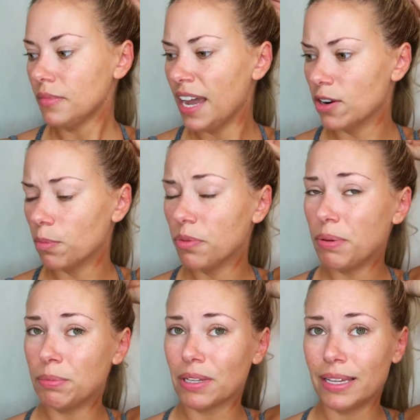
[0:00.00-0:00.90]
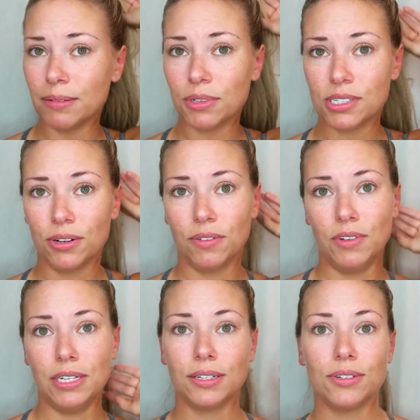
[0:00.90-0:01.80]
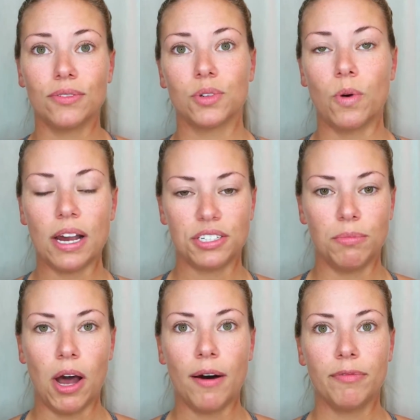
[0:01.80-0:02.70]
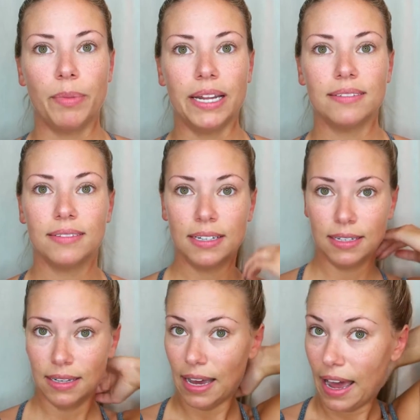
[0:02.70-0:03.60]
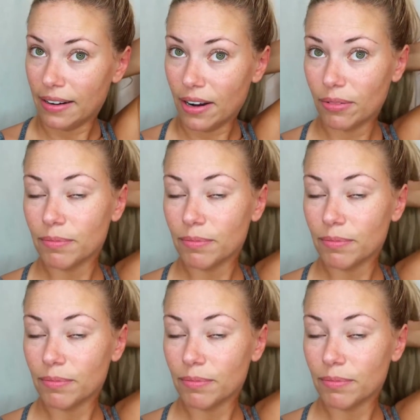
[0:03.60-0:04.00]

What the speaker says: know people like them because they're convenient because you don't have to wash them off, but I don't know.